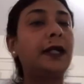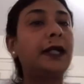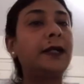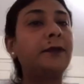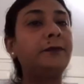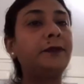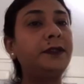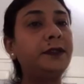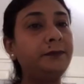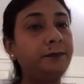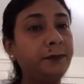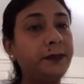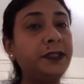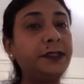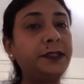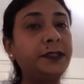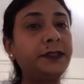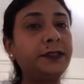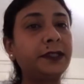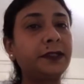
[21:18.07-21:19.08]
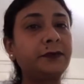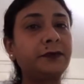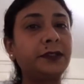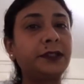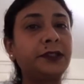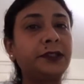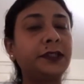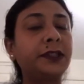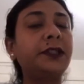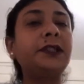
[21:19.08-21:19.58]
I'm repeating the
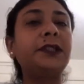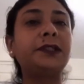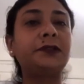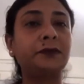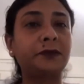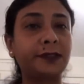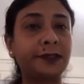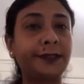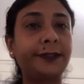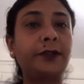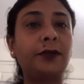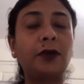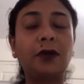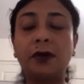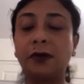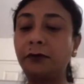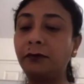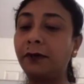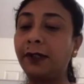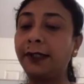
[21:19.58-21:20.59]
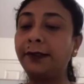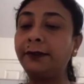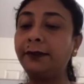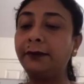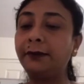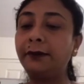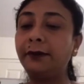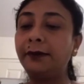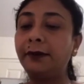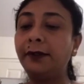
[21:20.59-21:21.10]
question, it was a long one.
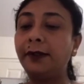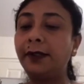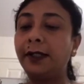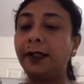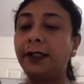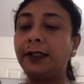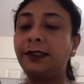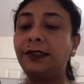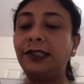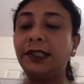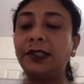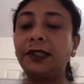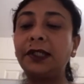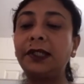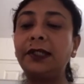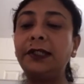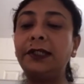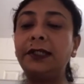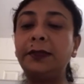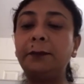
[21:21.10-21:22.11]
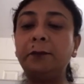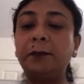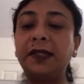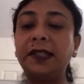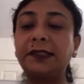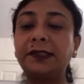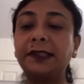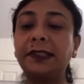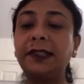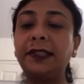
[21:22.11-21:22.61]
Generally,
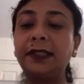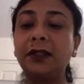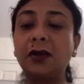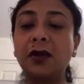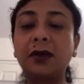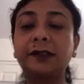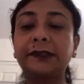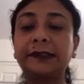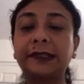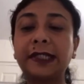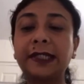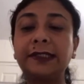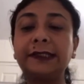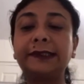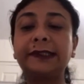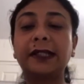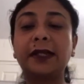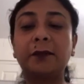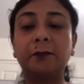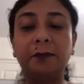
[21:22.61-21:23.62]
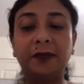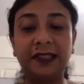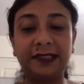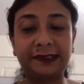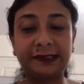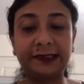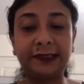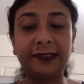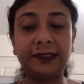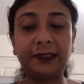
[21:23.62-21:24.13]
metallic oxides are
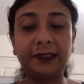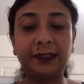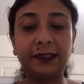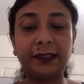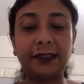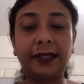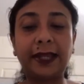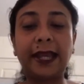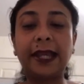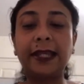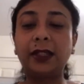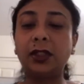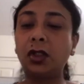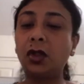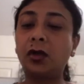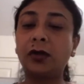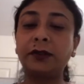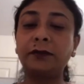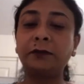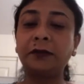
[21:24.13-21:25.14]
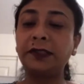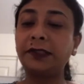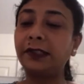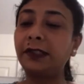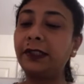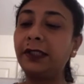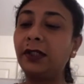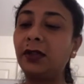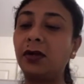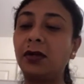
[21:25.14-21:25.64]
basic and
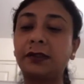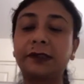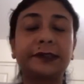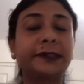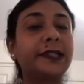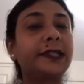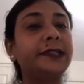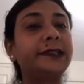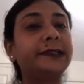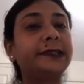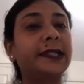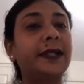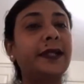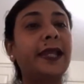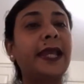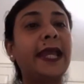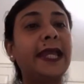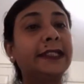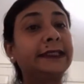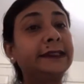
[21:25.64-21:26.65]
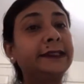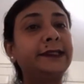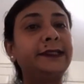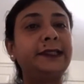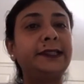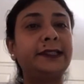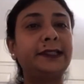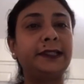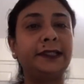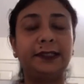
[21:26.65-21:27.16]
non-metallic oxides are
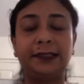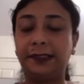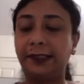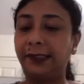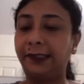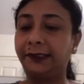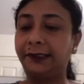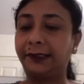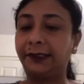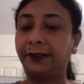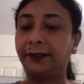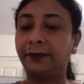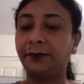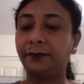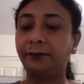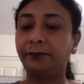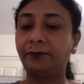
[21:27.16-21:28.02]
acidic in nature.